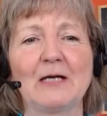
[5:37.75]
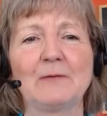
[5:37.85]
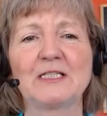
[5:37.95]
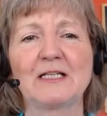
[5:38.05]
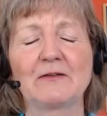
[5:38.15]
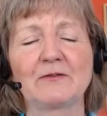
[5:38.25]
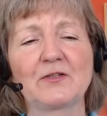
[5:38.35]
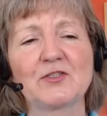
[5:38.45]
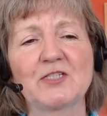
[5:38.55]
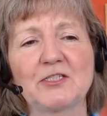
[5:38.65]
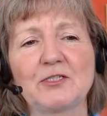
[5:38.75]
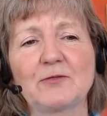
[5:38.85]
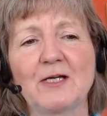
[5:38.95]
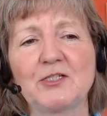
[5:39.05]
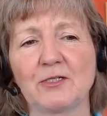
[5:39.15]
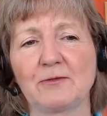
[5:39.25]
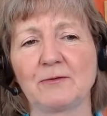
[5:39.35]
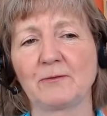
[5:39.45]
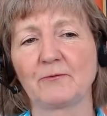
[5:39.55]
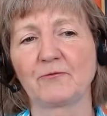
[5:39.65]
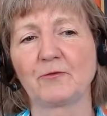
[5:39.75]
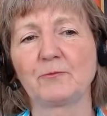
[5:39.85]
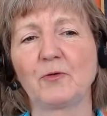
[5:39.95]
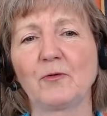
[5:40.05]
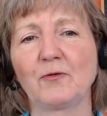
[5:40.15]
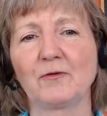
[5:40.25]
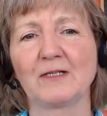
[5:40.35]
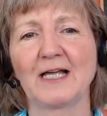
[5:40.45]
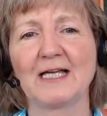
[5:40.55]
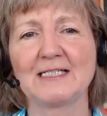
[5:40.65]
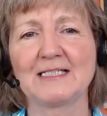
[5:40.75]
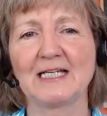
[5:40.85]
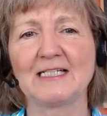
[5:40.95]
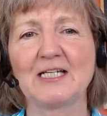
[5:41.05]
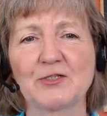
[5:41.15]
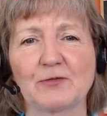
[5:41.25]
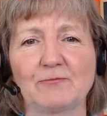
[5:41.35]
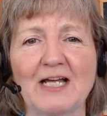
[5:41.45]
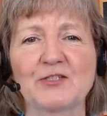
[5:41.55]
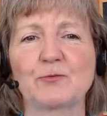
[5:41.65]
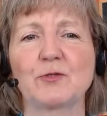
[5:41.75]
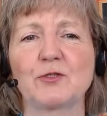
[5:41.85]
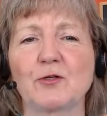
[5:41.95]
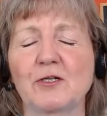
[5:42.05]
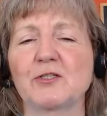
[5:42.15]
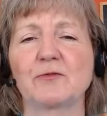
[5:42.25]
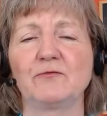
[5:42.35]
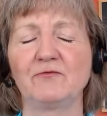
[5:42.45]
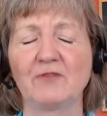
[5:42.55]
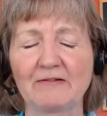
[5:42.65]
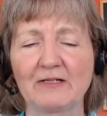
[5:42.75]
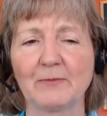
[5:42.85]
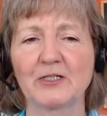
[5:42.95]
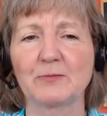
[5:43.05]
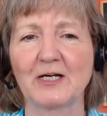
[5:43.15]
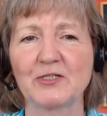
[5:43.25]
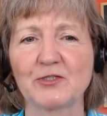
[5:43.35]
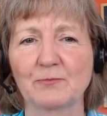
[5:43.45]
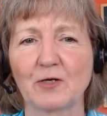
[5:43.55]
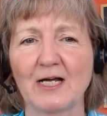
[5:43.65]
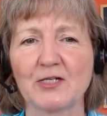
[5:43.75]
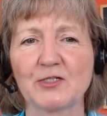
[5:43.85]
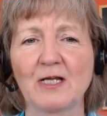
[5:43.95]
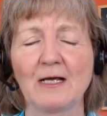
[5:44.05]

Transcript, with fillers: But the situation for Paul and, and his arrest took us very much by surprise.